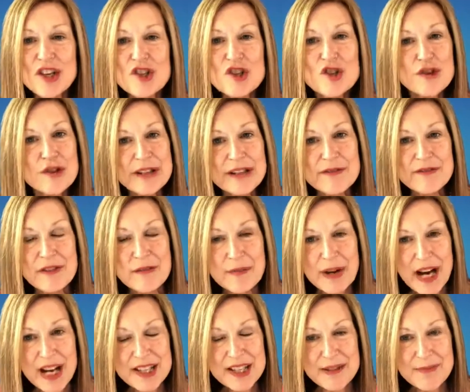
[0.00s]
drawing from
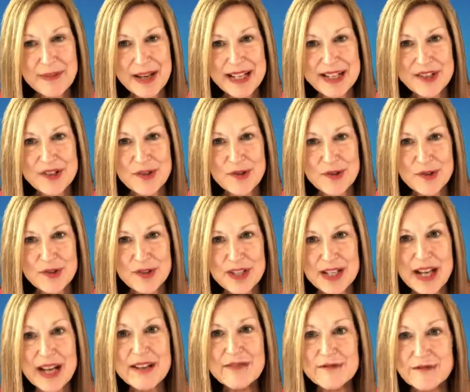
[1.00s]
other mentors
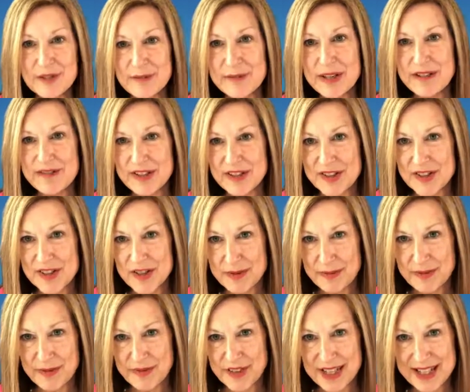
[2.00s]
and from their own
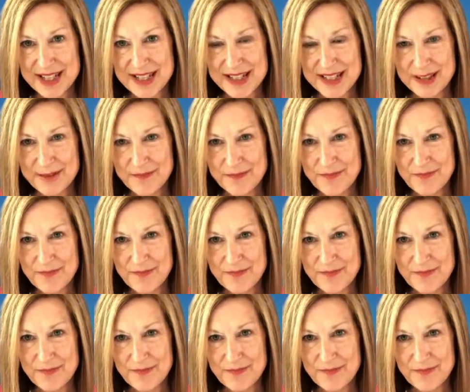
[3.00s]
supervisor.